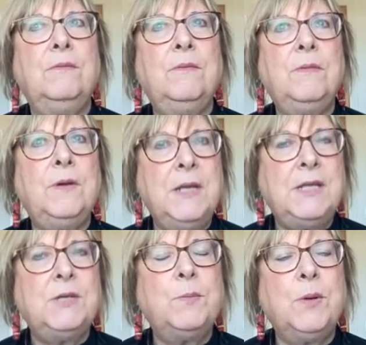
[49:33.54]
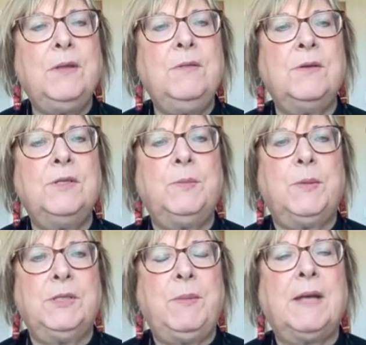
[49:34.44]
we need to bring those
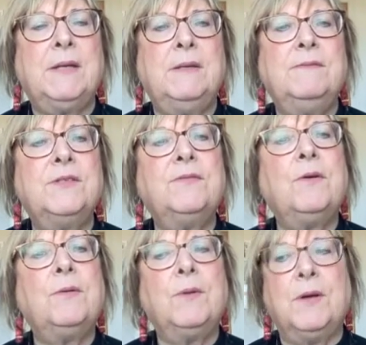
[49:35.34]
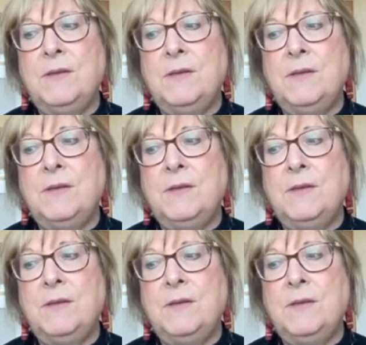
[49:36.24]
perspectives forward.